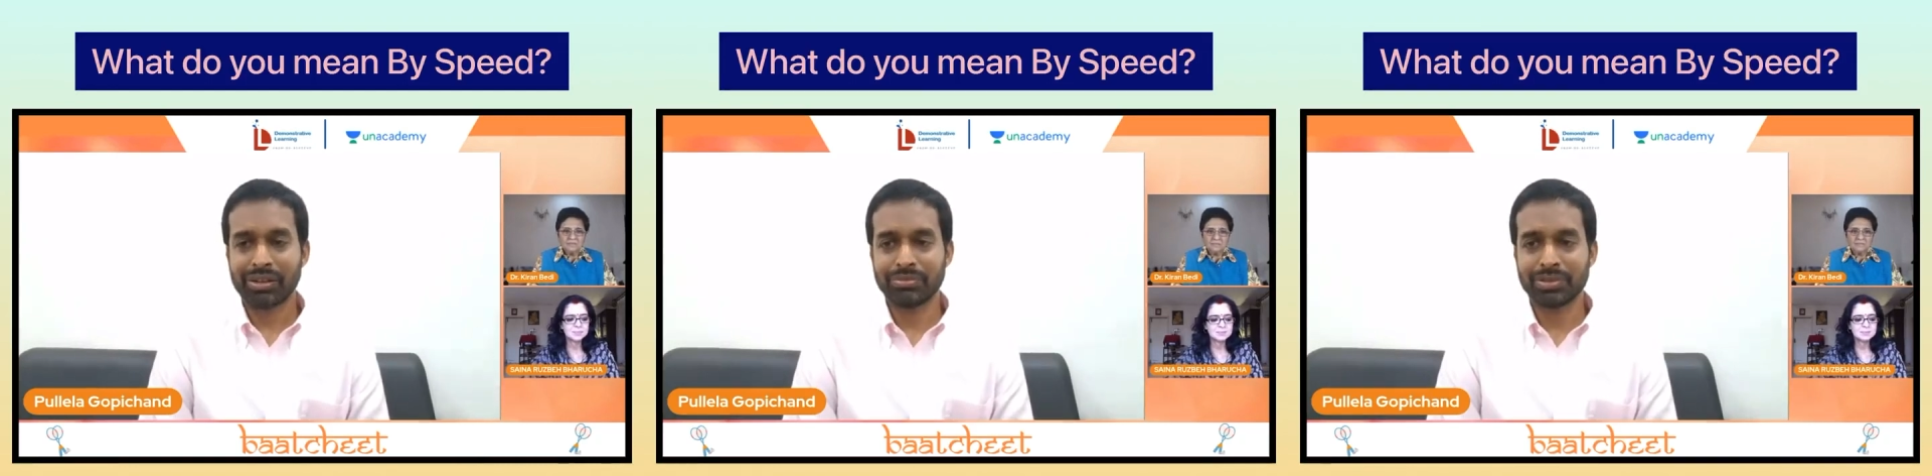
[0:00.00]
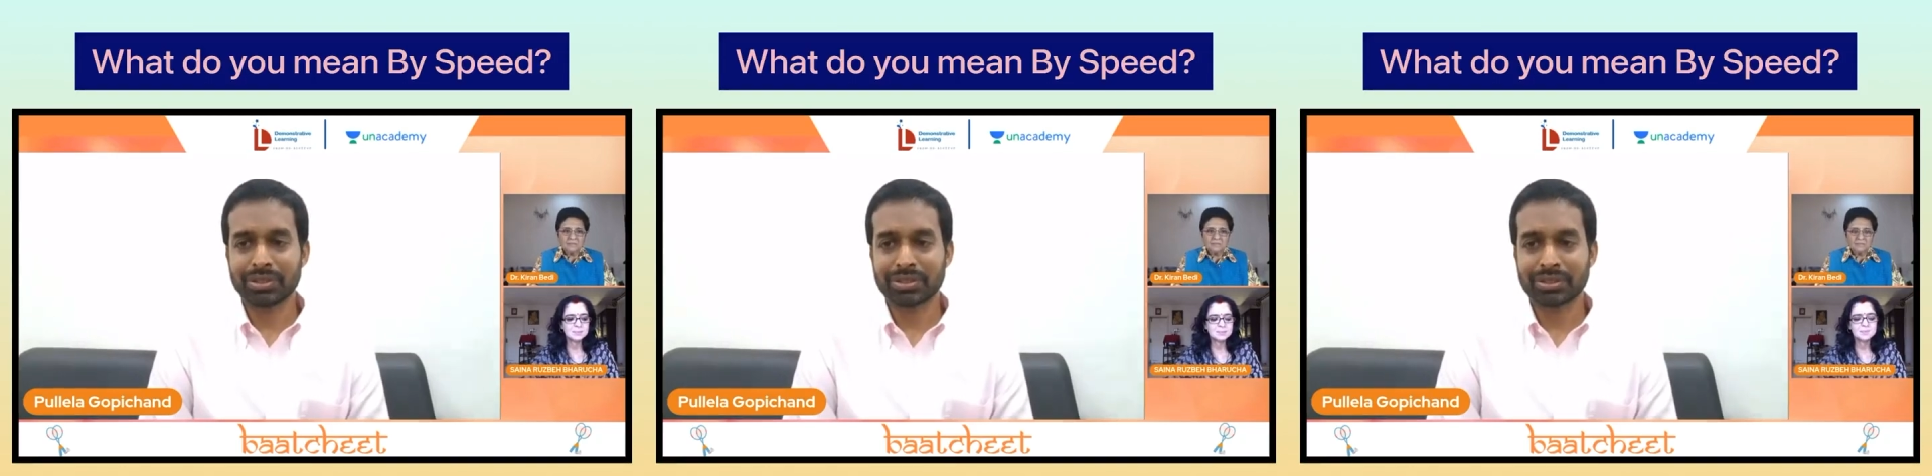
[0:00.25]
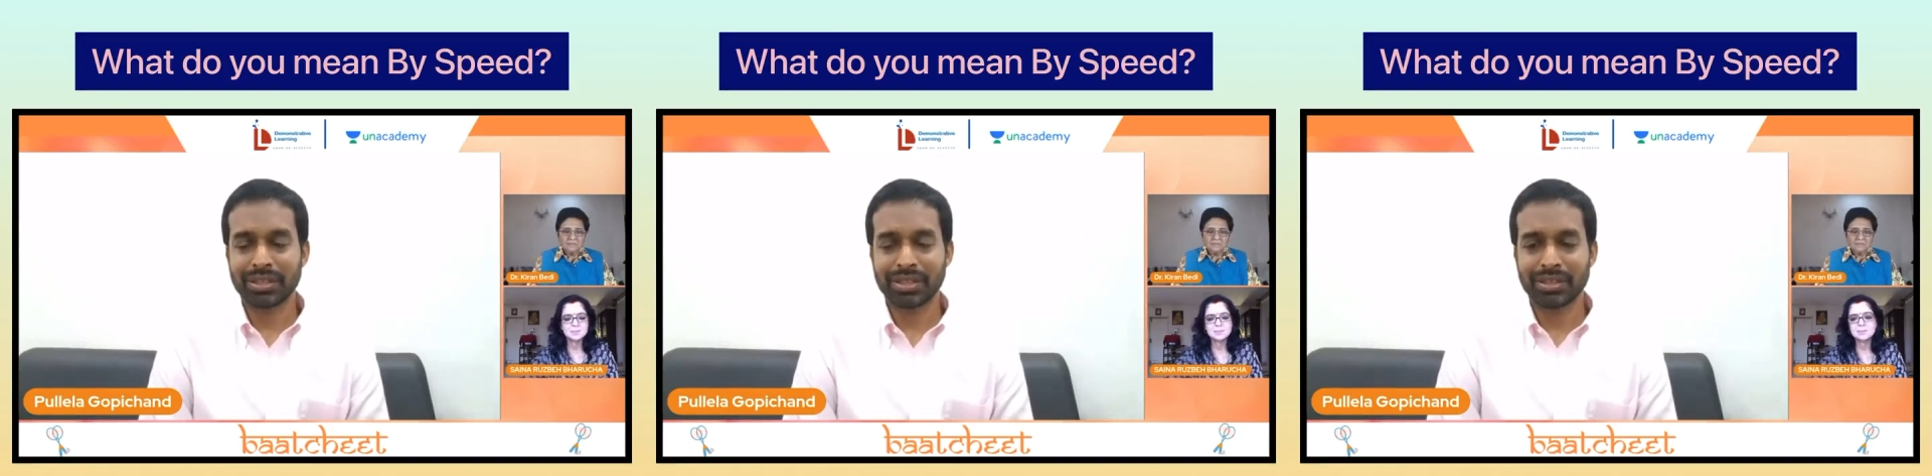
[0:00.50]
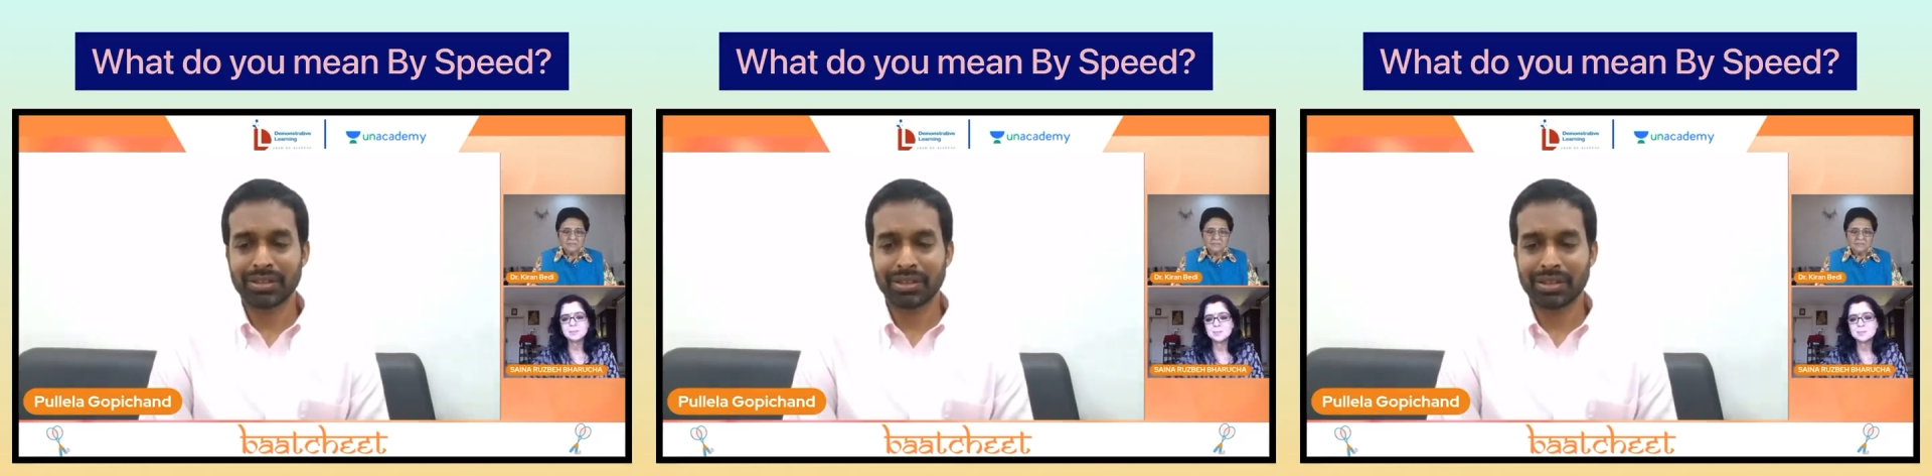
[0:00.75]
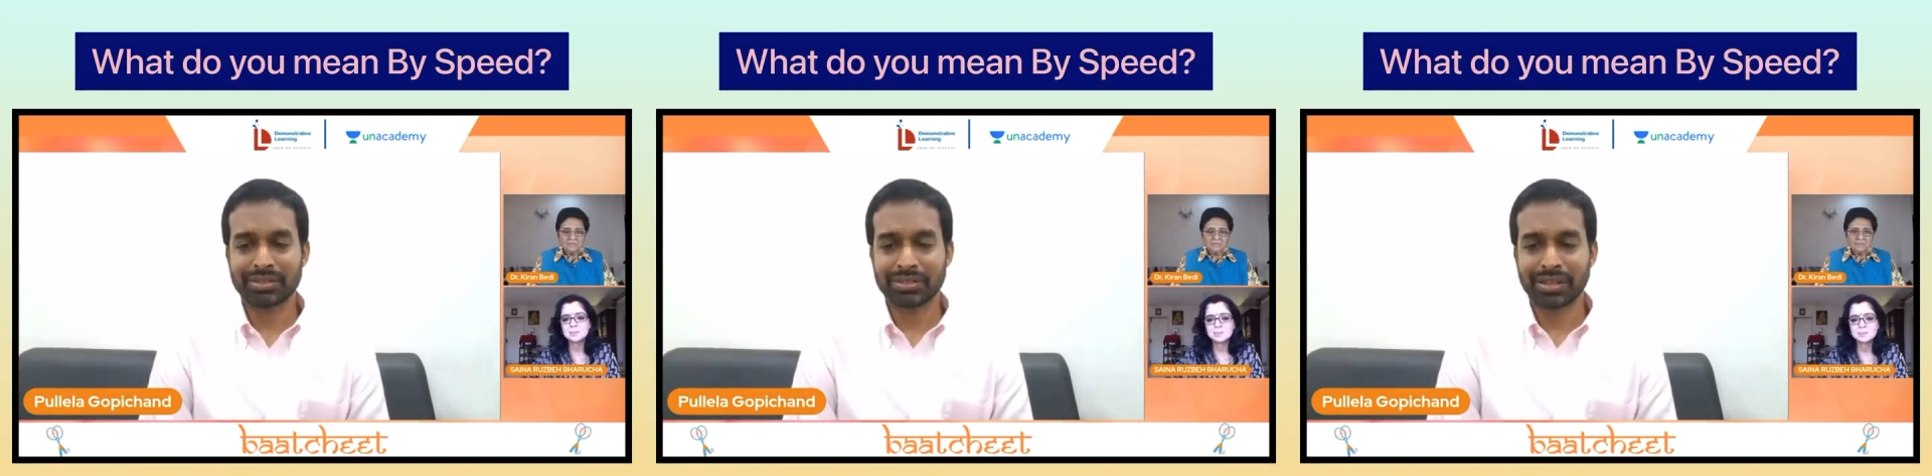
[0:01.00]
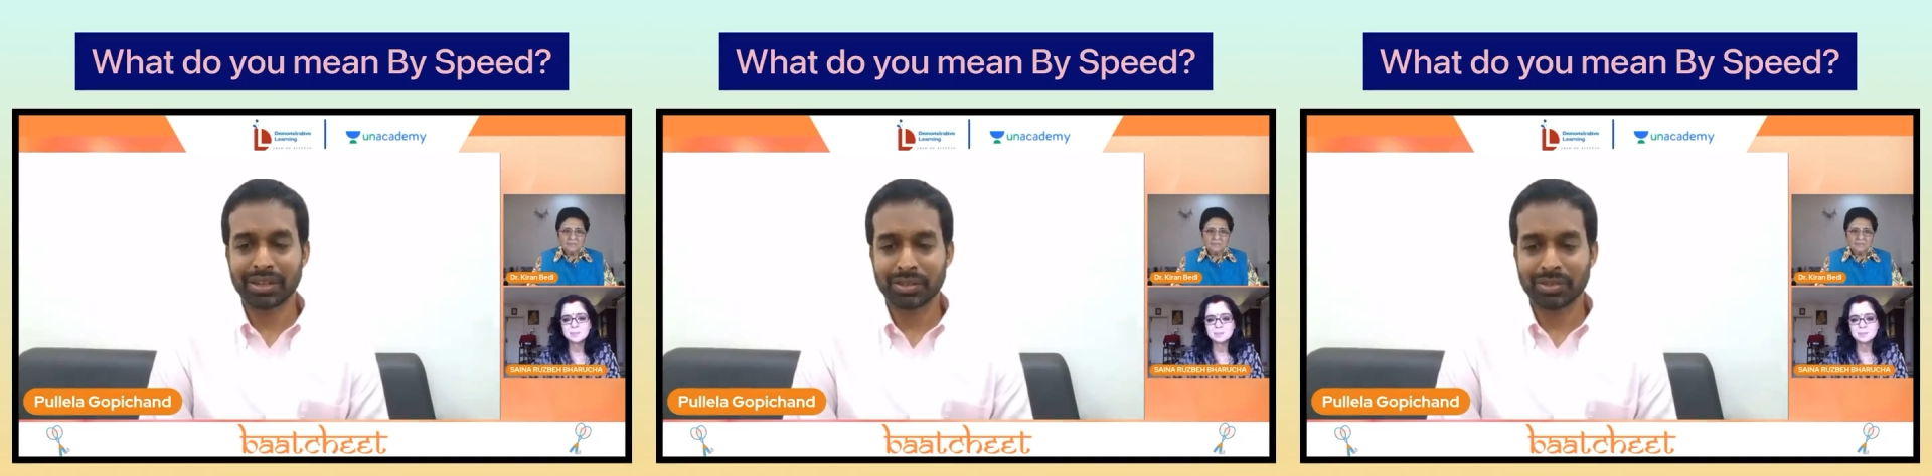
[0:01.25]
I'm just saying
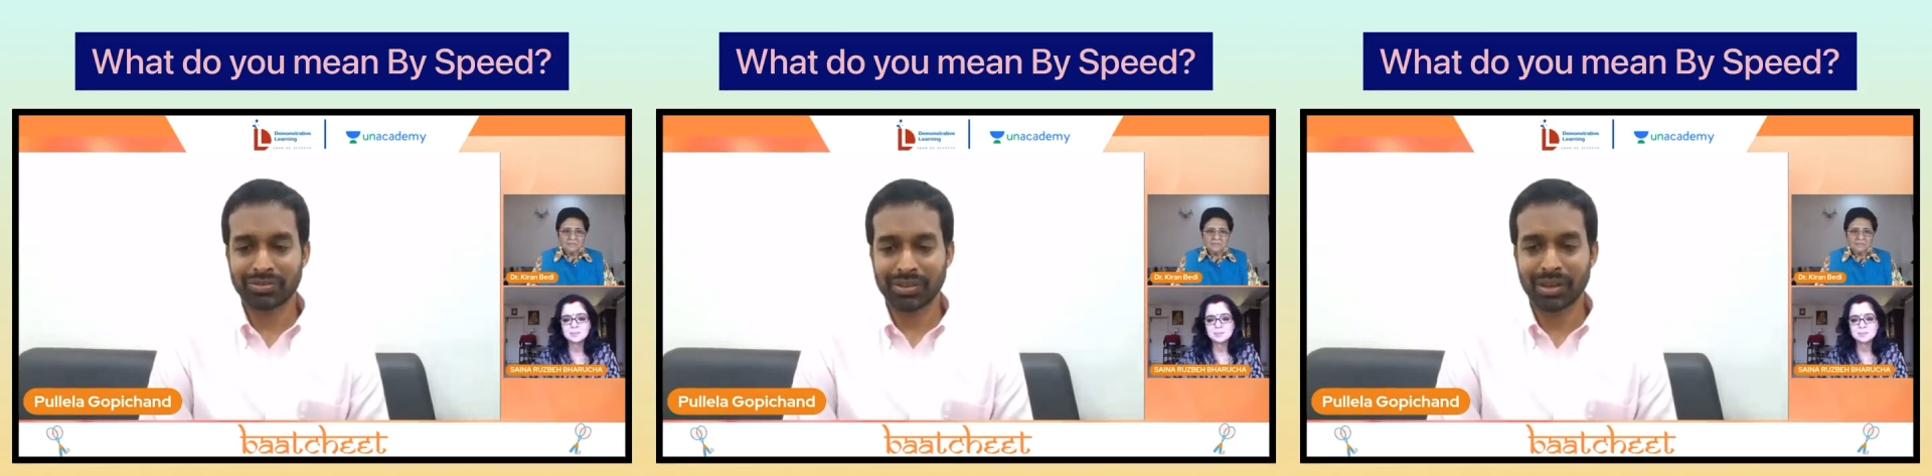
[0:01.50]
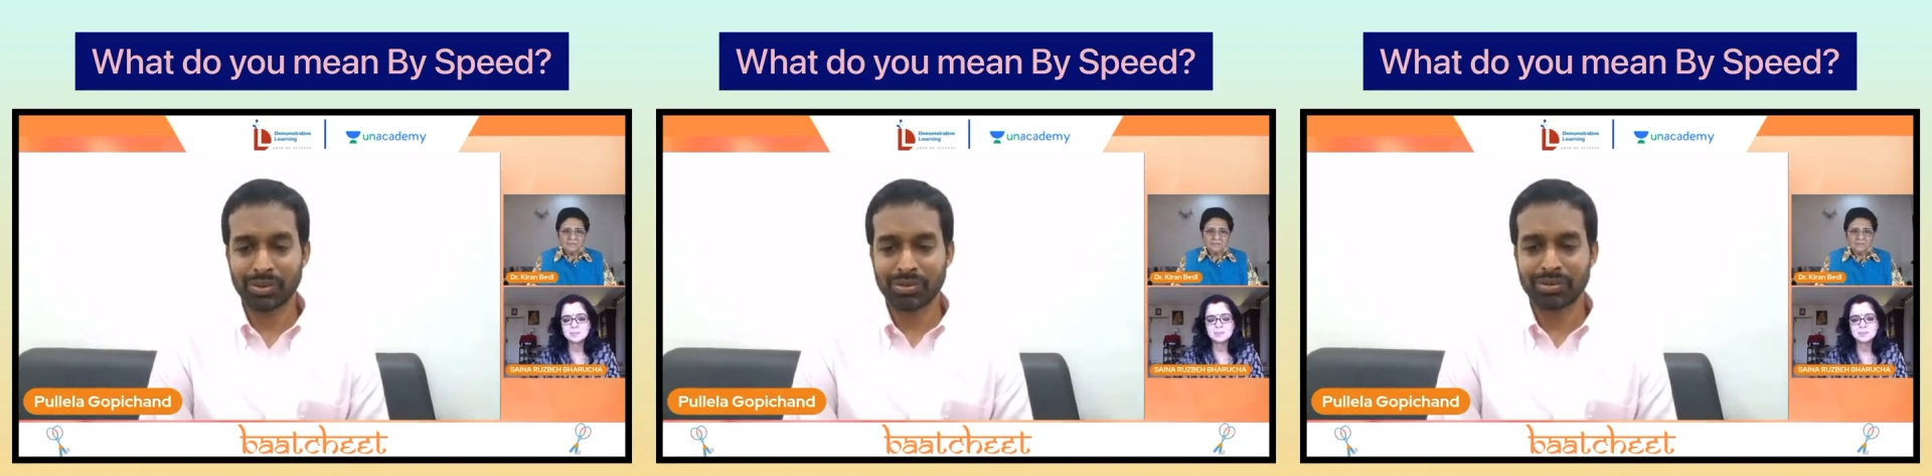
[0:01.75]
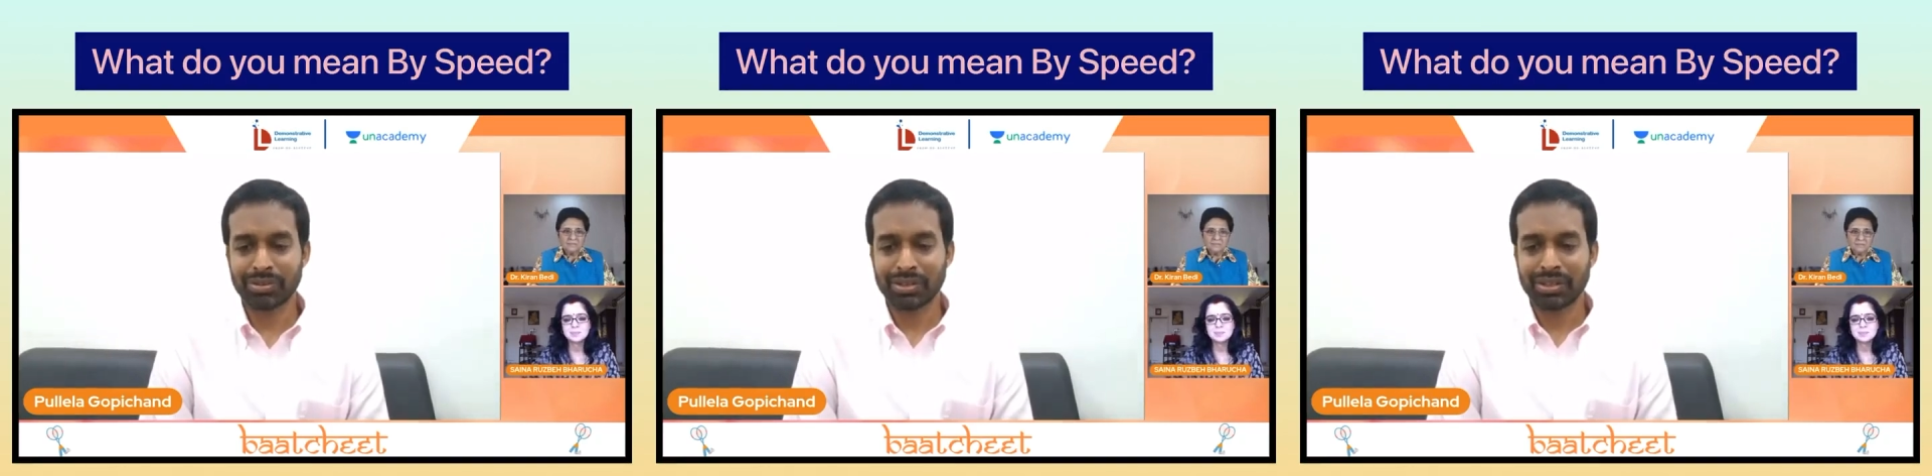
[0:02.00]
let's start off now.